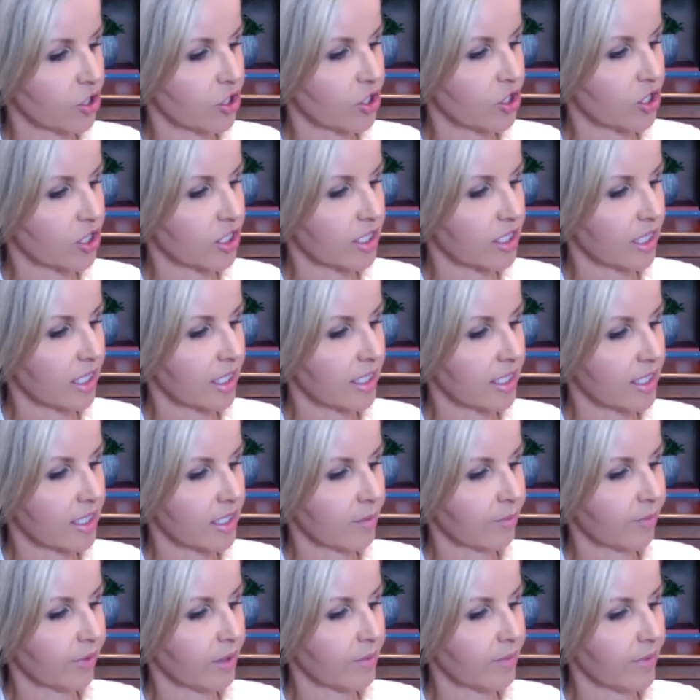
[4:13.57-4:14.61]
You just need to
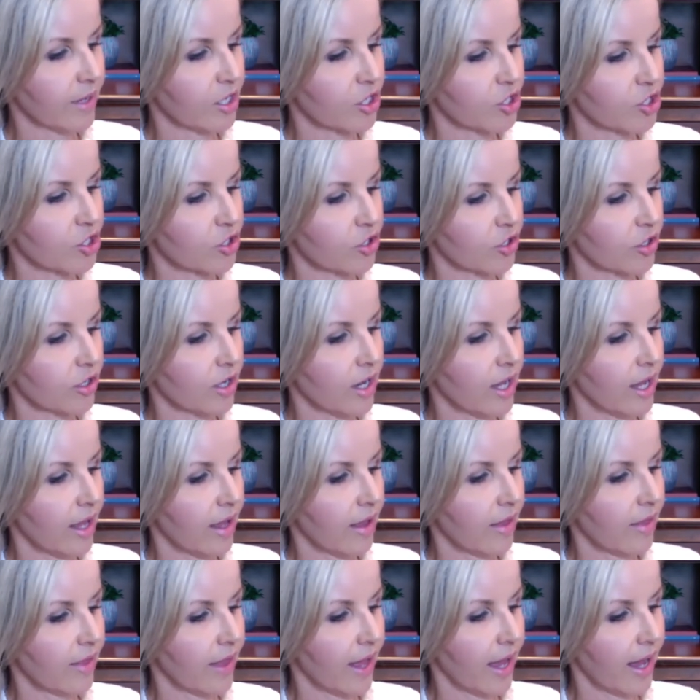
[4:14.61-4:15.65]
simply make sure
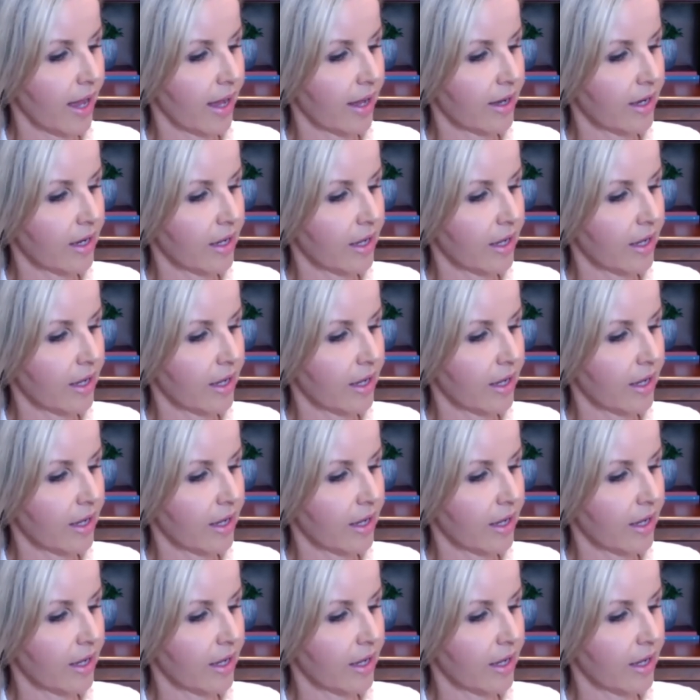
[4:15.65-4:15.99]
that